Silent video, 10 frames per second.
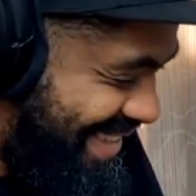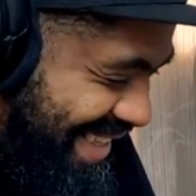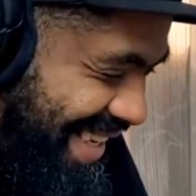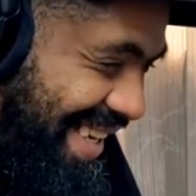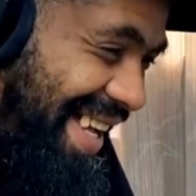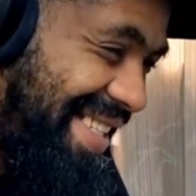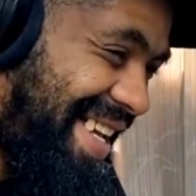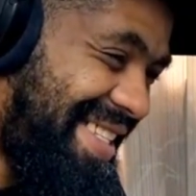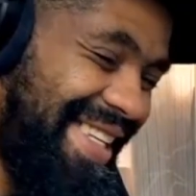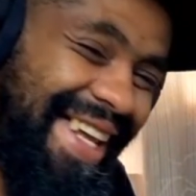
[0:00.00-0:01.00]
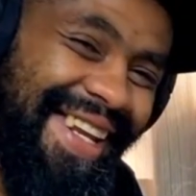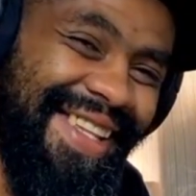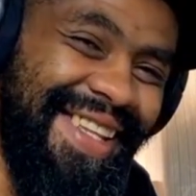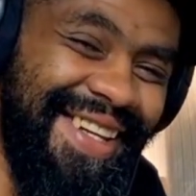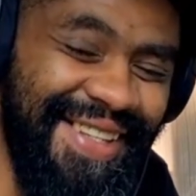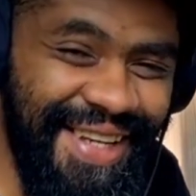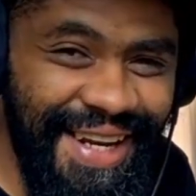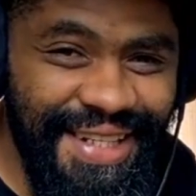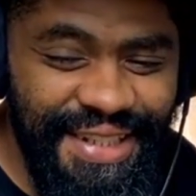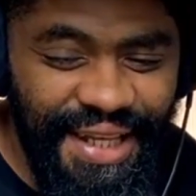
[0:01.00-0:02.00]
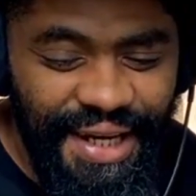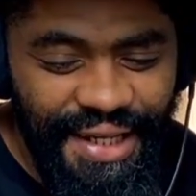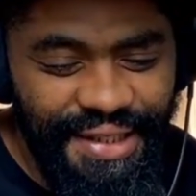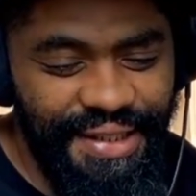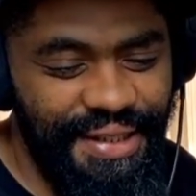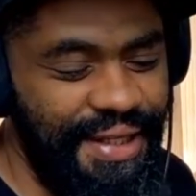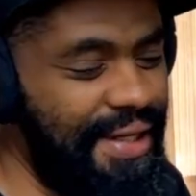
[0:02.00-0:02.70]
It's a glass, I see anything you try to sell us.